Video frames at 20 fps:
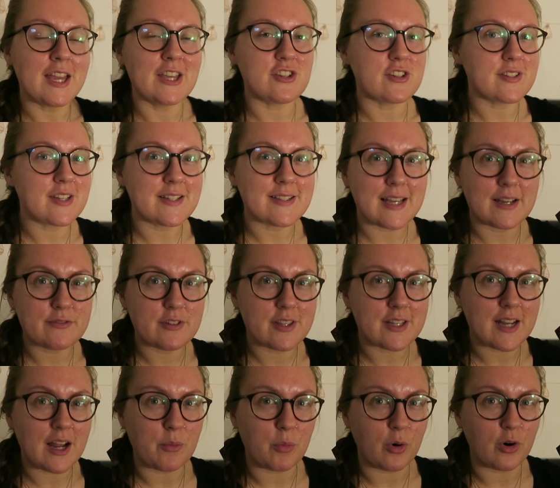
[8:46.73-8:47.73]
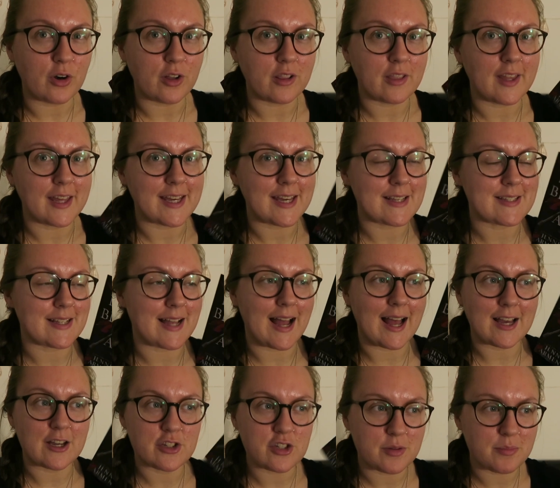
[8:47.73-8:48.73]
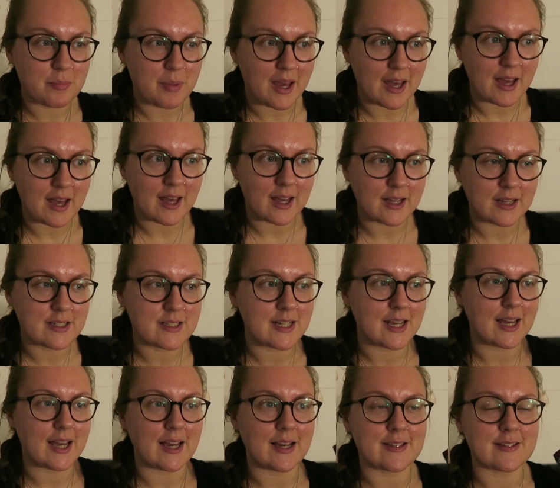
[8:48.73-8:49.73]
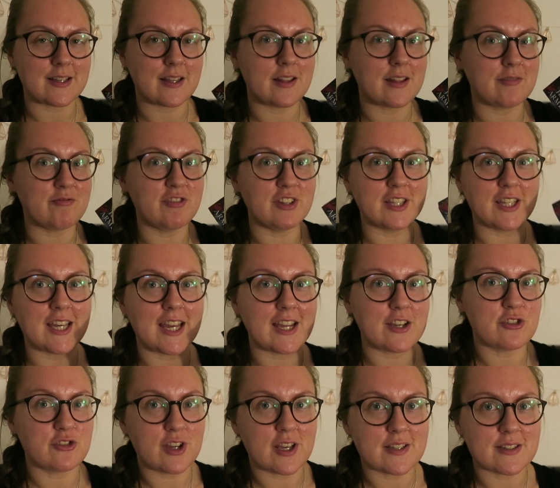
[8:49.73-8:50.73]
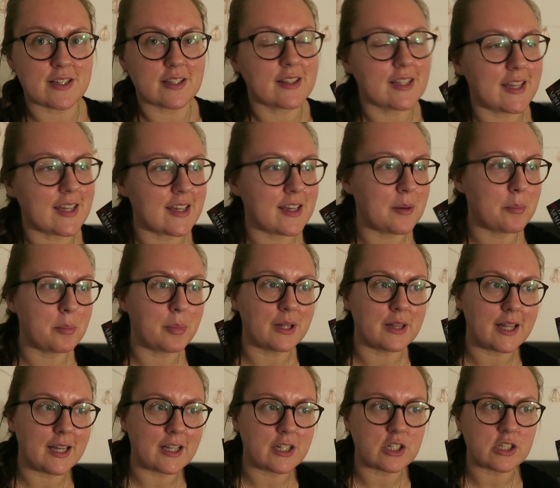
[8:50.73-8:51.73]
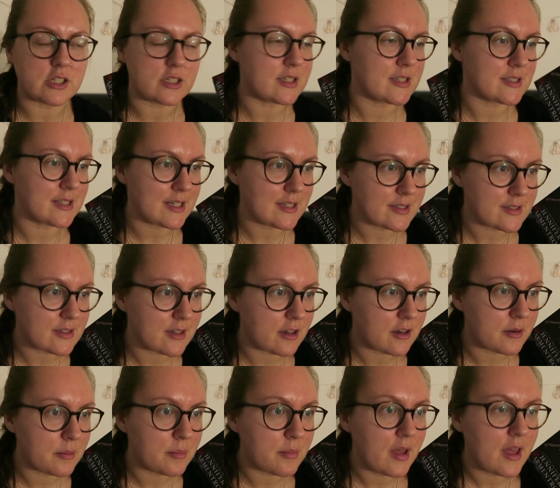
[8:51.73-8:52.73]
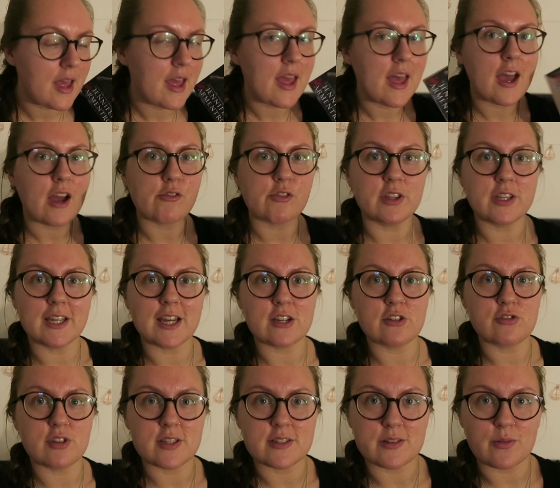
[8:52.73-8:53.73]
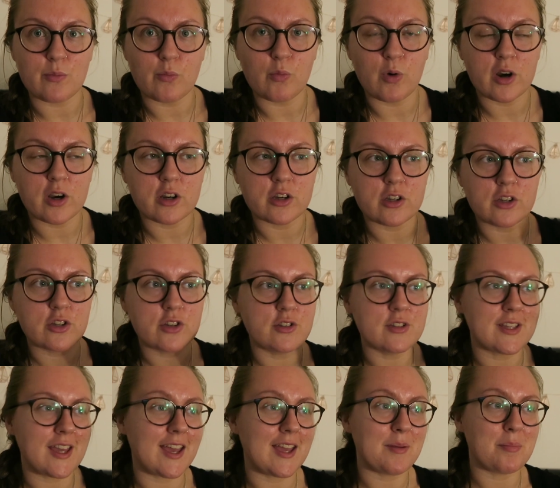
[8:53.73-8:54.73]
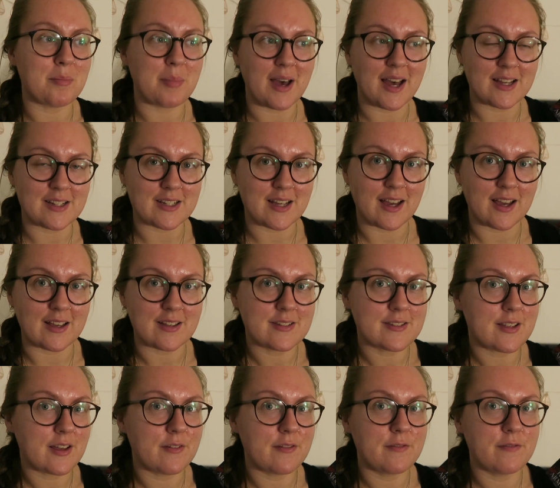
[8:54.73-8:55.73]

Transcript: It just has everything I want. Like it's action packed, it has a really interesting like political system, a really interesting world, a badass